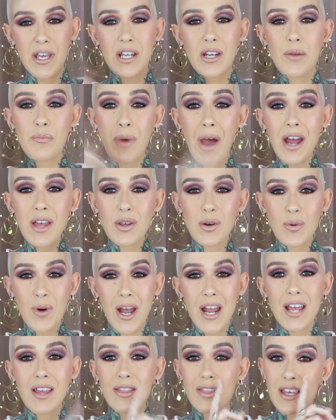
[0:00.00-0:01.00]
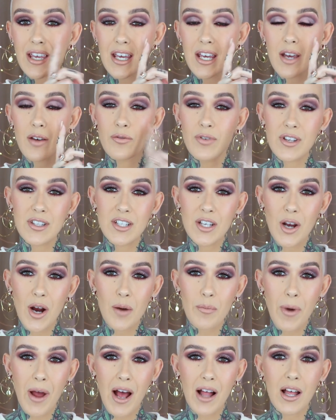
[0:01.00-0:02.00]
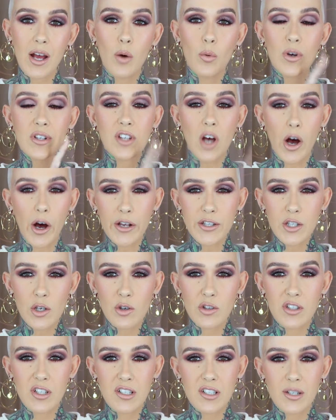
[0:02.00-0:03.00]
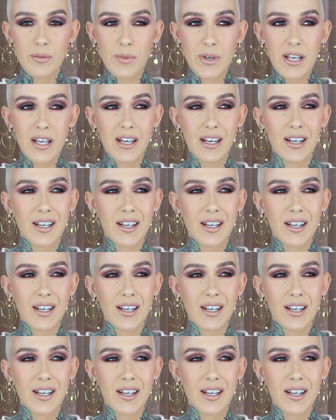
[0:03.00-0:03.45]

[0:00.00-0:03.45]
And by the way, the Viseart palette was also sent to me,